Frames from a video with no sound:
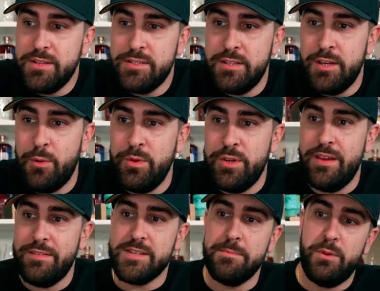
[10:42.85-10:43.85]
because when you
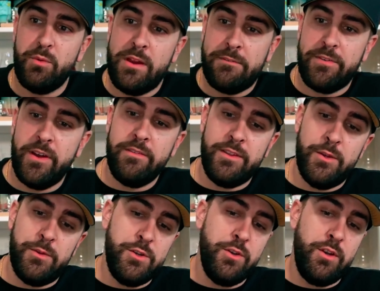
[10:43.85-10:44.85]
have something right in front of
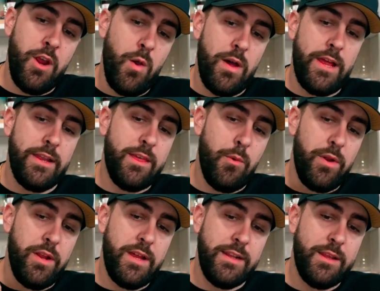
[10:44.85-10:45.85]
you and I like that
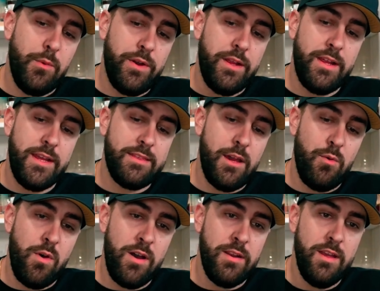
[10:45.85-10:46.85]
one, I like that one, I like that
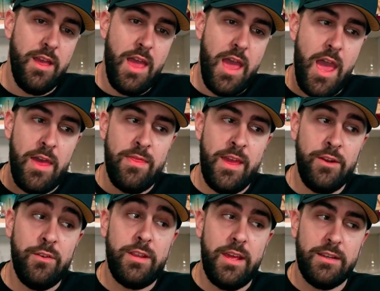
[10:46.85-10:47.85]
one, and then
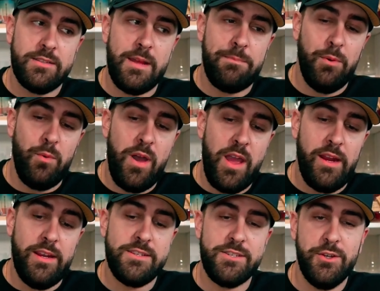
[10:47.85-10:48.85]
you take a step away
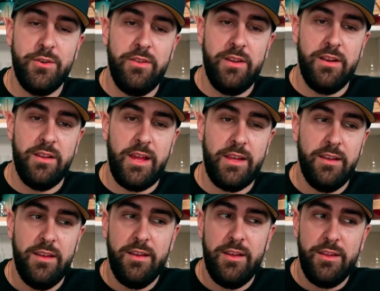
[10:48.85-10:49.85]
and it's still there, like
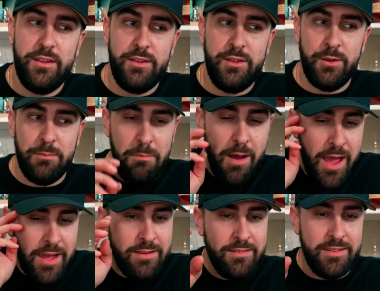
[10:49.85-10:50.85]
your
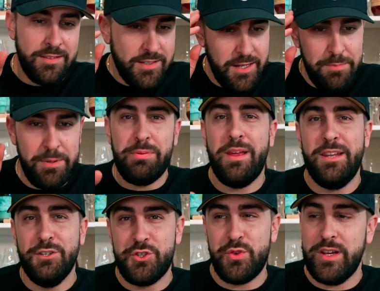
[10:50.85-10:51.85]
mind is going to be
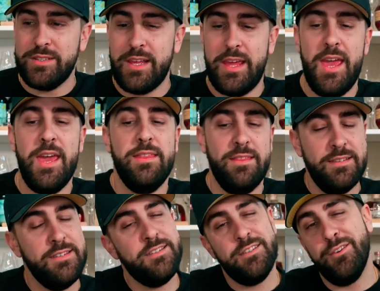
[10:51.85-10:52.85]
playing those tricks like, hey,
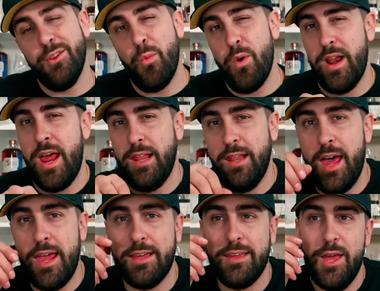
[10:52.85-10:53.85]
this is still the one I
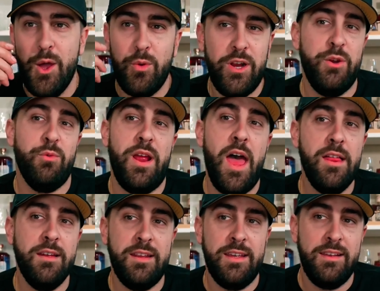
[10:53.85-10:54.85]
like. When in
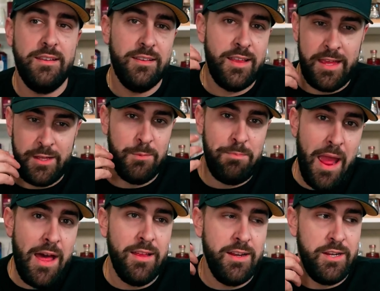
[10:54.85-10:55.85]
reality, like your
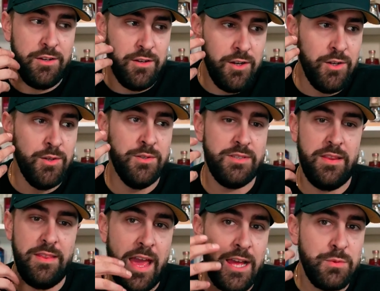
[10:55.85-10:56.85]
palate and your nose,
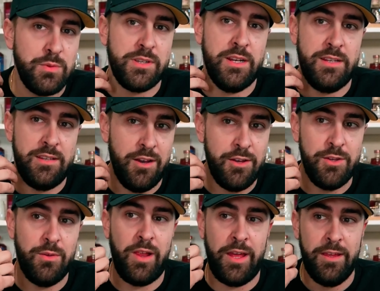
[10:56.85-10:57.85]
and that's what's going to tell
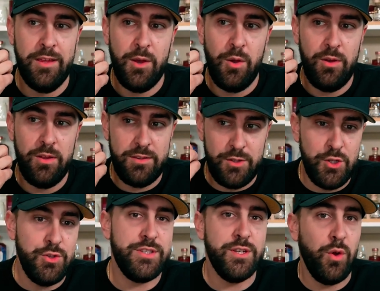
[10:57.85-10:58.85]
you like, do
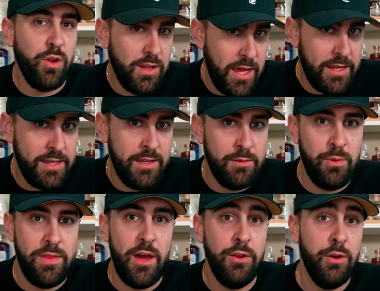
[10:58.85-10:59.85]
you still like it
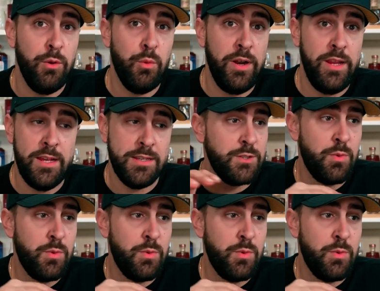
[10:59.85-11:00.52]
without knowing what it is?